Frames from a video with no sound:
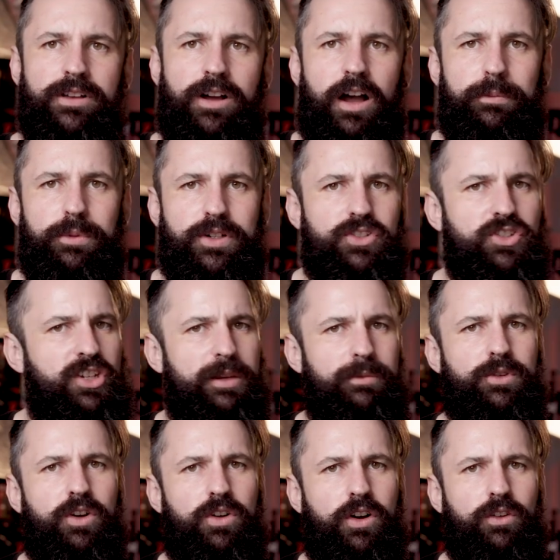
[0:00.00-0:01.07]
I bought a cheap
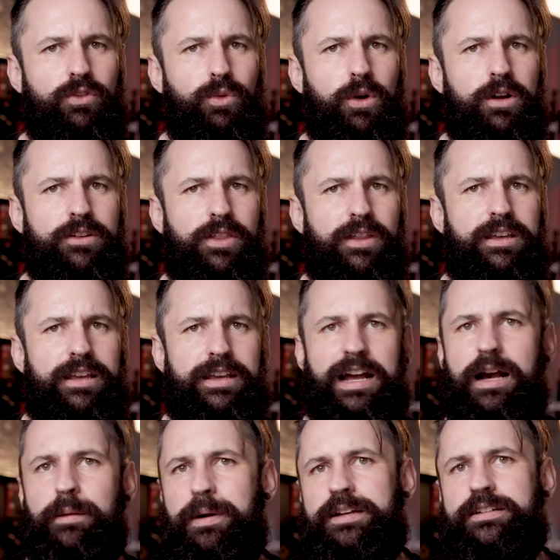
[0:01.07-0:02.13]
knockoff one thinking,
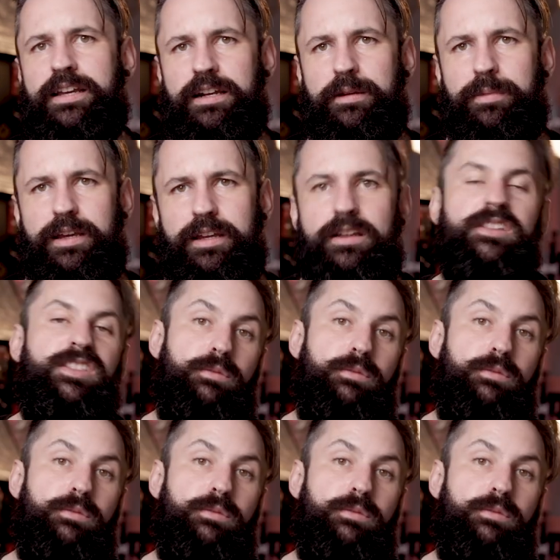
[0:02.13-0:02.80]
how bad can it be?